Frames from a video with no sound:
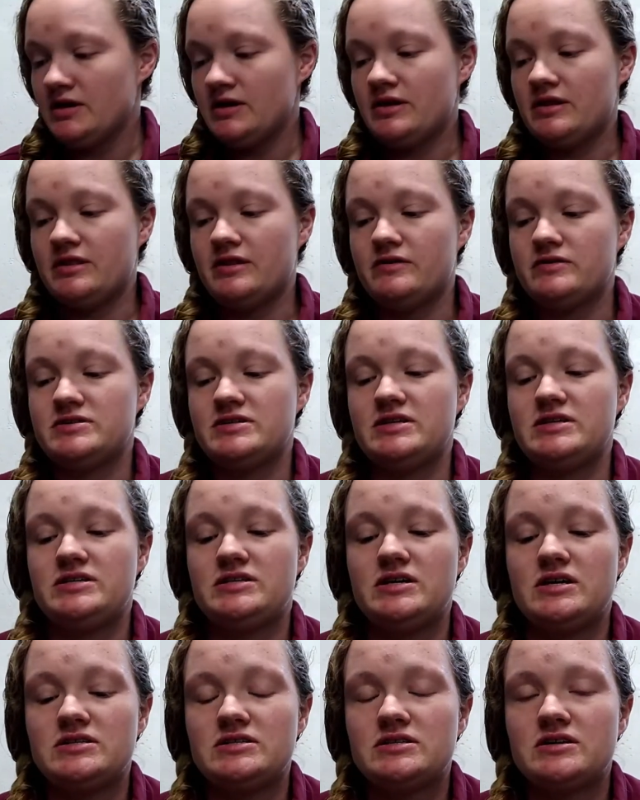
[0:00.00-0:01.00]
There is a
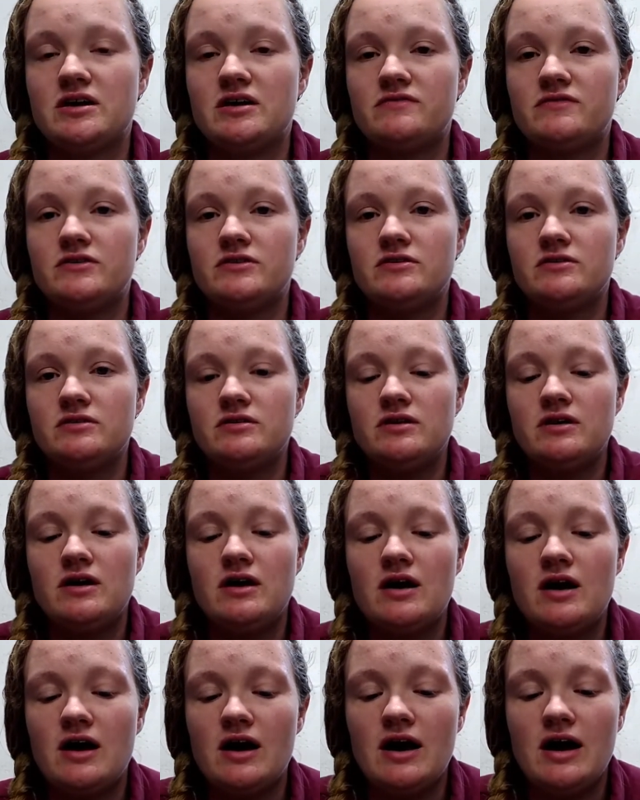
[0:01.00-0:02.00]
dust cover
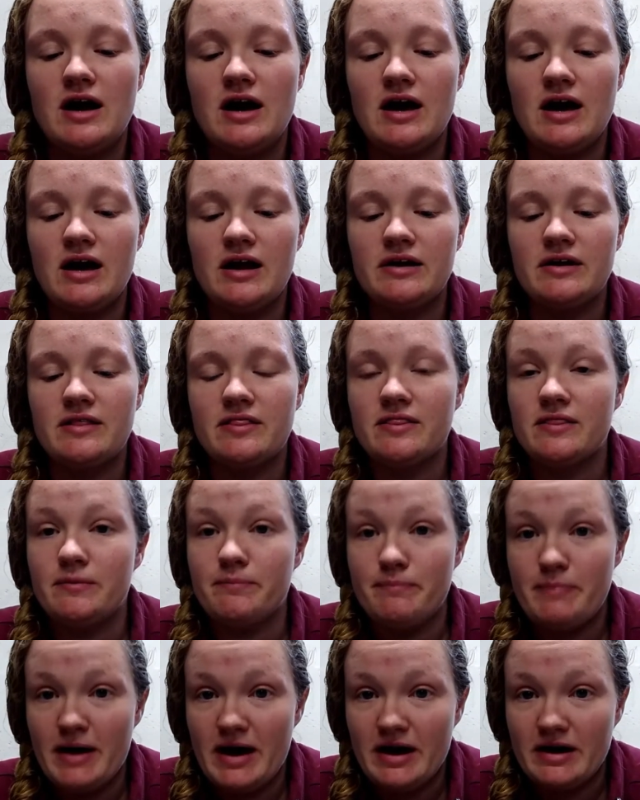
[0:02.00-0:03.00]
on the
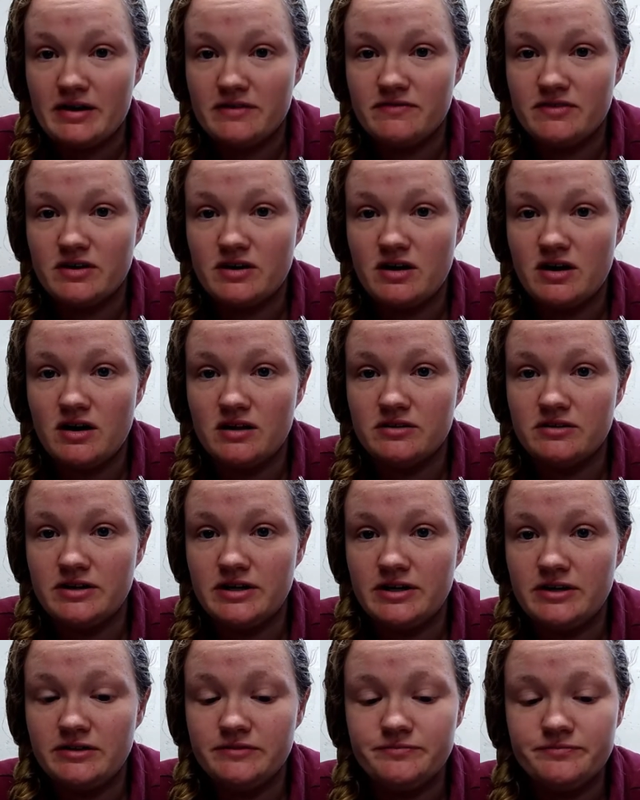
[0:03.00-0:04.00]
back of the collar
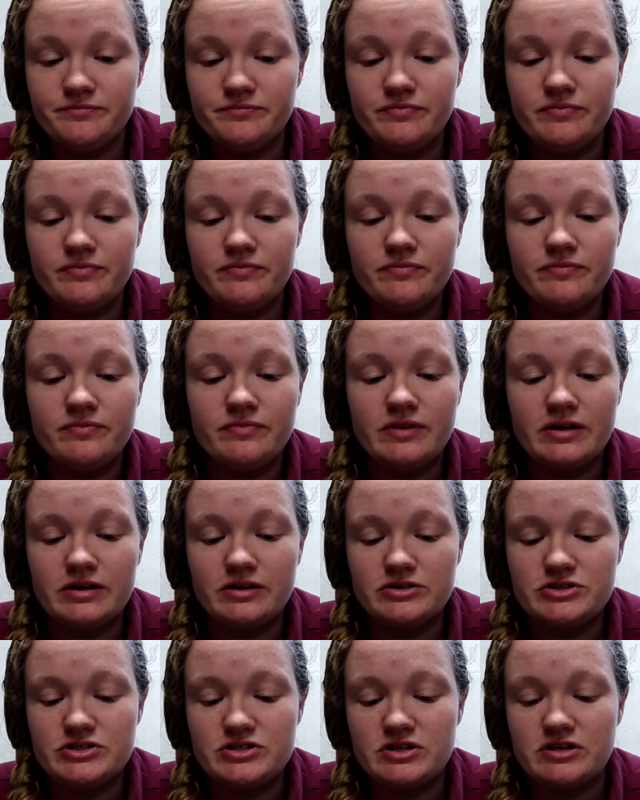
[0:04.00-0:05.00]
here that you're
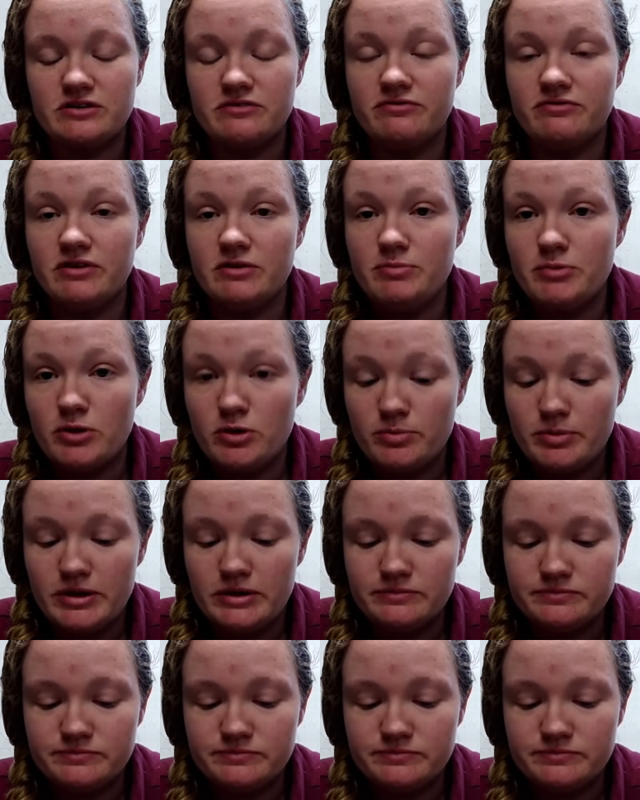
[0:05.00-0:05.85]
just going to flip open,